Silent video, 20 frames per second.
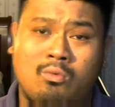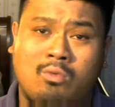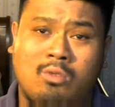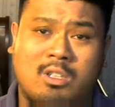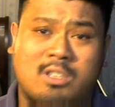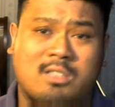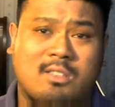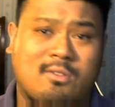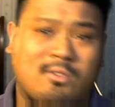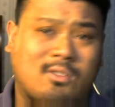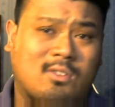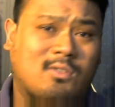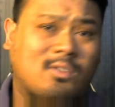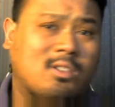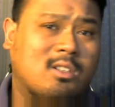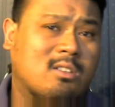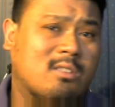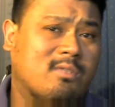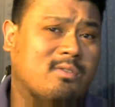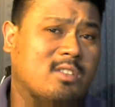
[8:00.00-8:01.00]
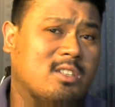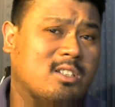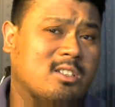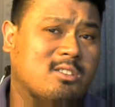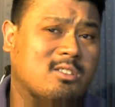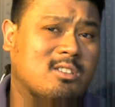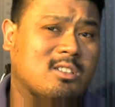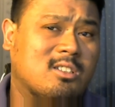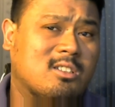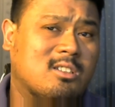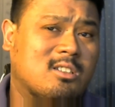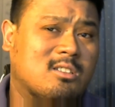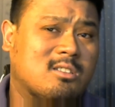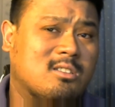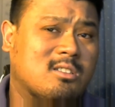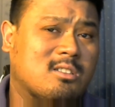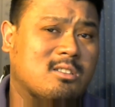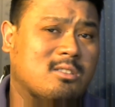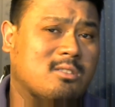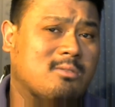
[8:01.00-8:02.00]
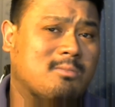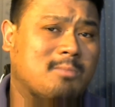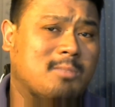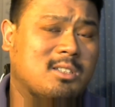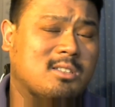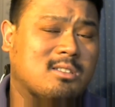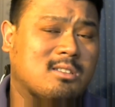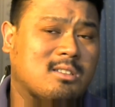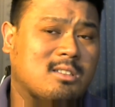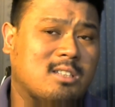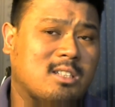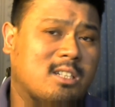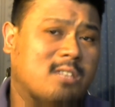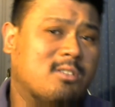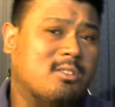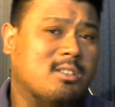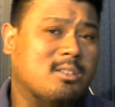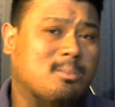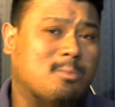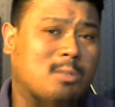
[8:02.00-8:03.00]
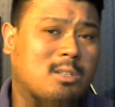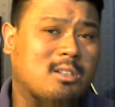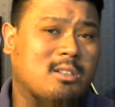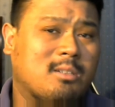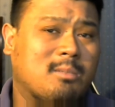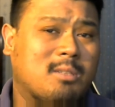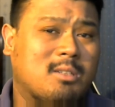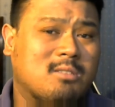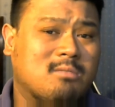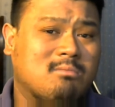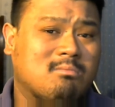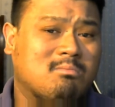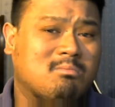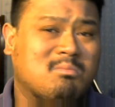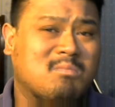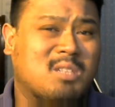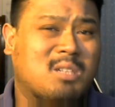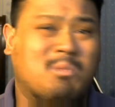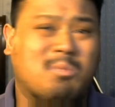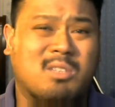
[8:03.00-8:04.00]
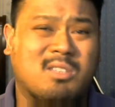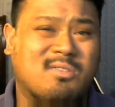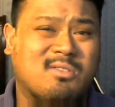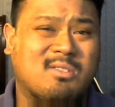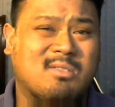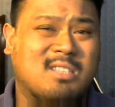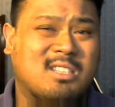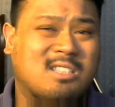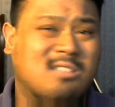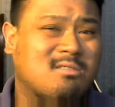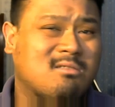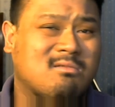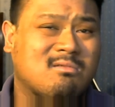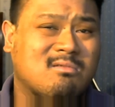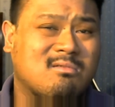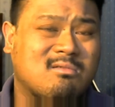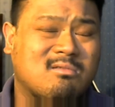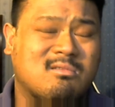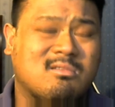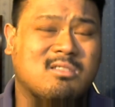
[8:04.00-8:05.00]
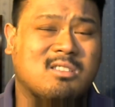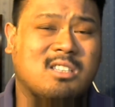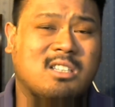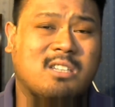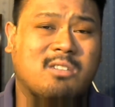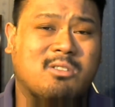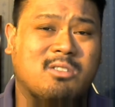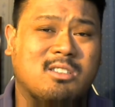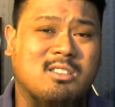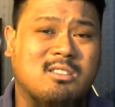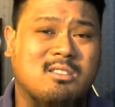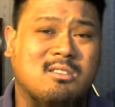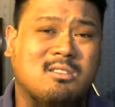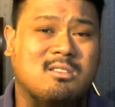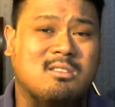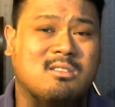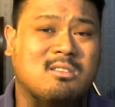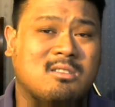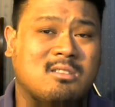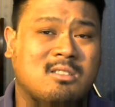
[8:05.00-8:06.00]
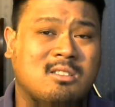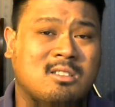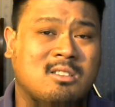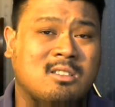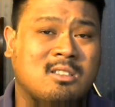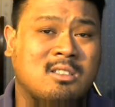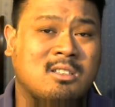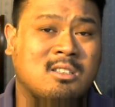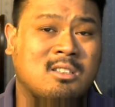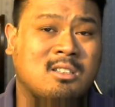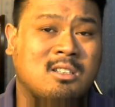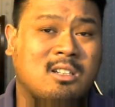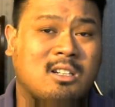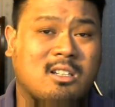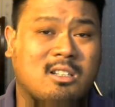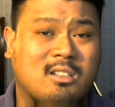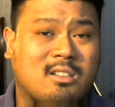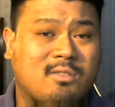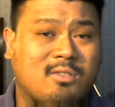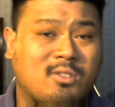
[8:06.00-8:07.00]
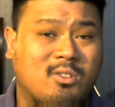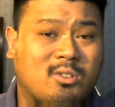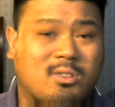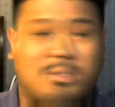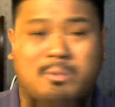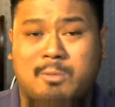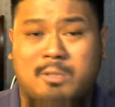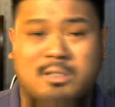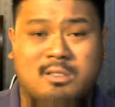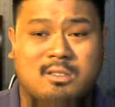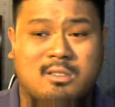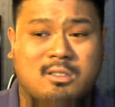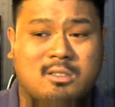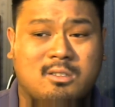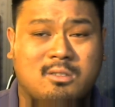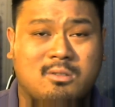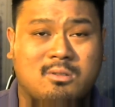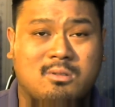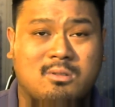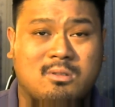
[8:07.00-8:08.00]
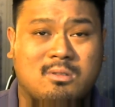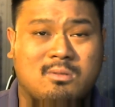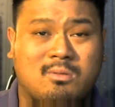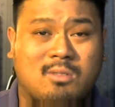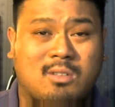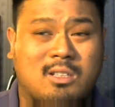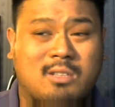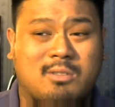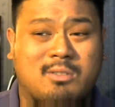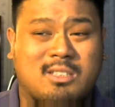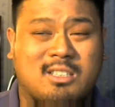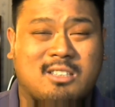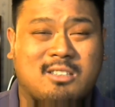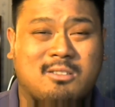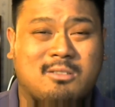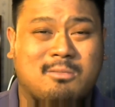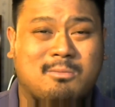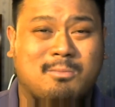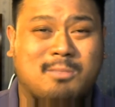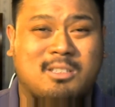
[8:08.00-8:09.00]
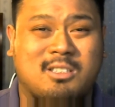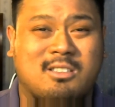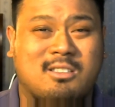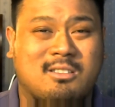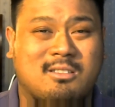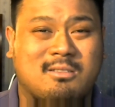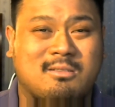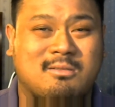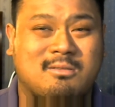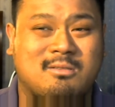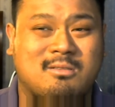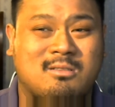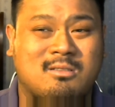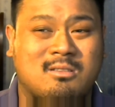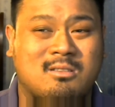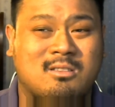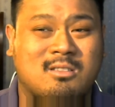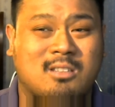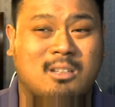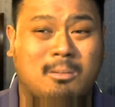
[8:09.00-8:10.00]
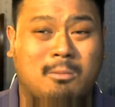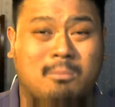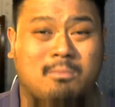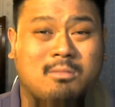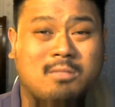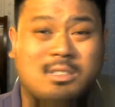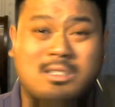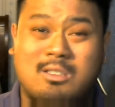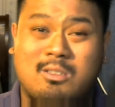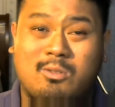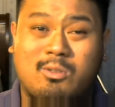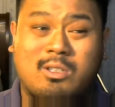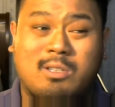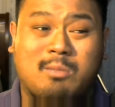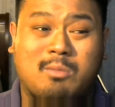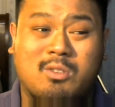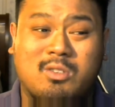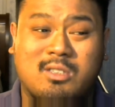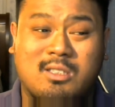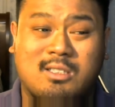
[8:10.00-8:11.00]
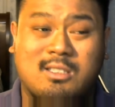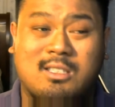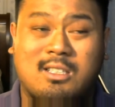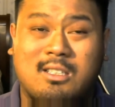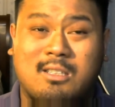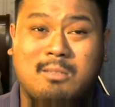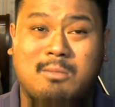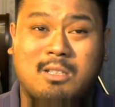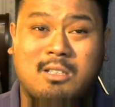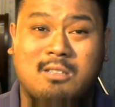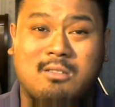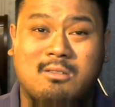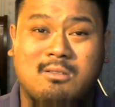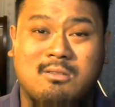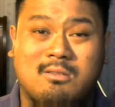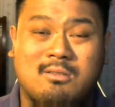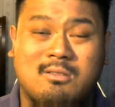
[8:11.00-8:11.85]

Watch out for a follow-up video, and then I'll tell you basically how it is probably about a month from now. See how it is. I got a few other pairs of shoes while I was out, but this is the one I'm most excited about.